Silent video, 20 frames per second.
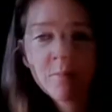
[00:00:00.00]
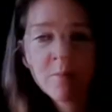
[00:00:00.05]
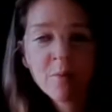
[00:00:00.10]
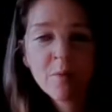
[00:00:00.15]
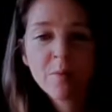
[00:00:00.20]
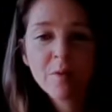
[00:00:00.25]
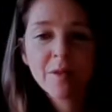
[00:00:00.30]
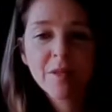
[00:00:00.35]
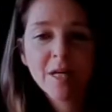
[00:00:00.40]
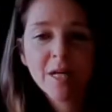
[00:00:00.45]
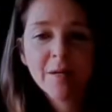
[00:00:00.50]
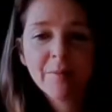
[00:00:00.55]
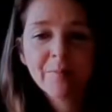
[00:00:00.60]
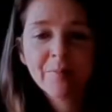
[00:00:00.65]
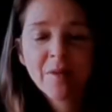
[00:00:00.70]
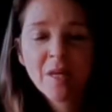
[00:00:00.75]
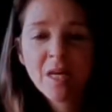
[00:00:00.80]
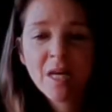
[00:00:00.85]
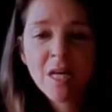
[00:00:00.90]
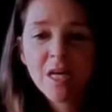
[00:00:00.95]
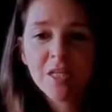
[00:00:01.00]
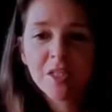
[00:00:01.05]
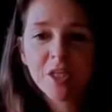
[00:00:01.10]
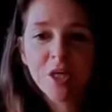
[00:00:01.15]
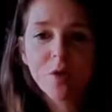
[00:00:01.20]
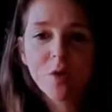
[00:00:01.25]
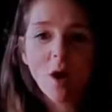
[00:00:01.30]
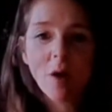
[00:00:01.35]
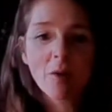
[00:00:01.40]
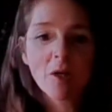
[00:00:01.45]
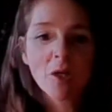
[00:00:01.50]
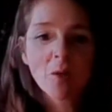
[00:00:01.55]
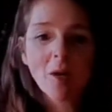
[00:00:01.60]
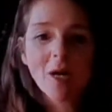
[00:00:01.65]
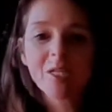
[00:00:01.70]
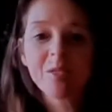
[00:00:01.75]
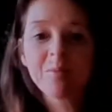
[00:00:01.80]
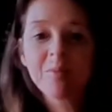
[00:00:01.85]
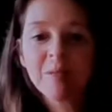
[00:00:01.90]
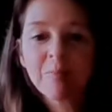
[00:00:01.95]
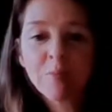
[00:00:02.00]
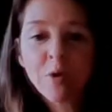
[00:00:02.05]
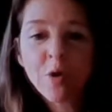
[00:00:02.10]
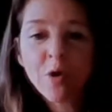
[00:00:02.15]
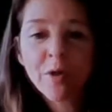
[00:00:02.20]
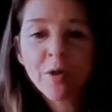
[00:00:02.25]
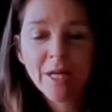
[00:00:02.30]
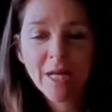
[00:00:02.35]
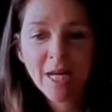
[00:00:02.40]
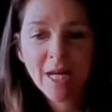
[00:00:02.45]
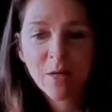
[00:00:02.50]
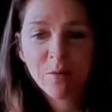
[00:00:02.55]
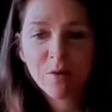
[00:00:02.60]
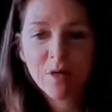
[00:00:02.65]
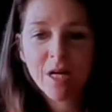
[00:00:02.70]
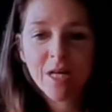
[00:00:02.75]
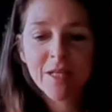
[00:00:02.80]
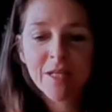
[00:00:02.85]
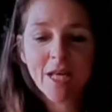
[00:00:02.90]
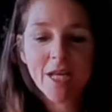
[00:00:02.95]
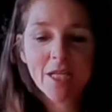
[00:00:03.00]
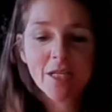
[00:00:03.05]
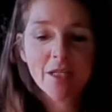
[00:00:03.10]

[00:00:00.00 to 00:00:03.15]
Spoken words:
with that. So I'm going to add a bit more now, and then